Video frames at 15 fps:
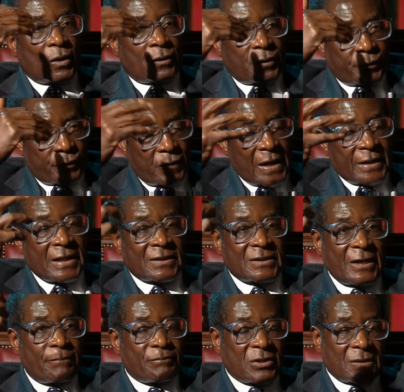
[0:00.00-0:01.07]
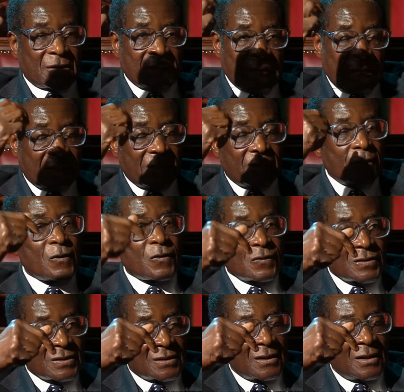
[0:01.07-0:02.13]
through an acceptance that
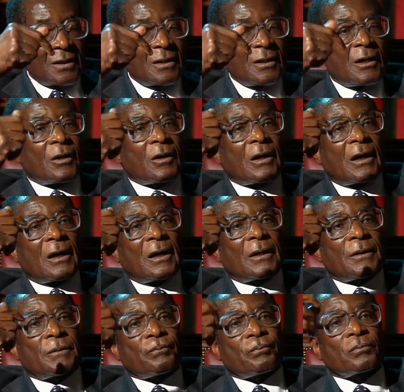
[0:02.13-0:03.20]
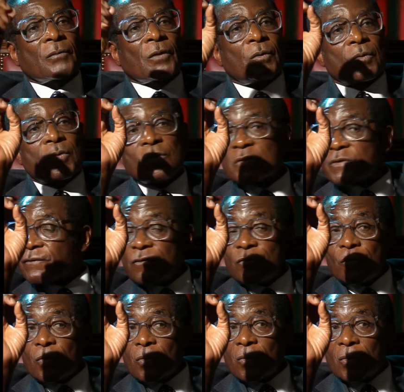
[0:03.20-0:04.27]
those whose
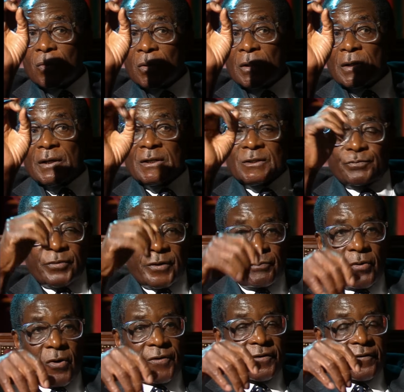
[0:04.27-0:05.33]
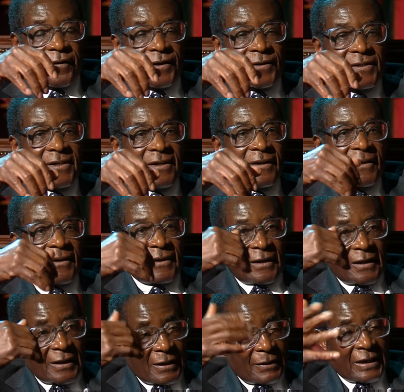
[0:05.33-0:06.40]
view is preponderant
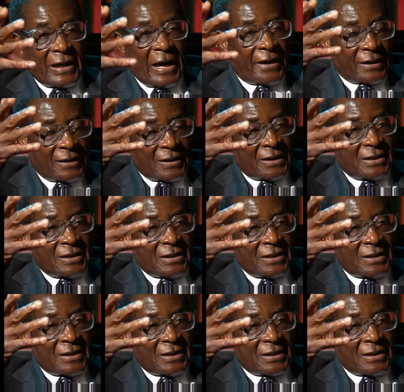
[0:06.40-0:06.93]
carry the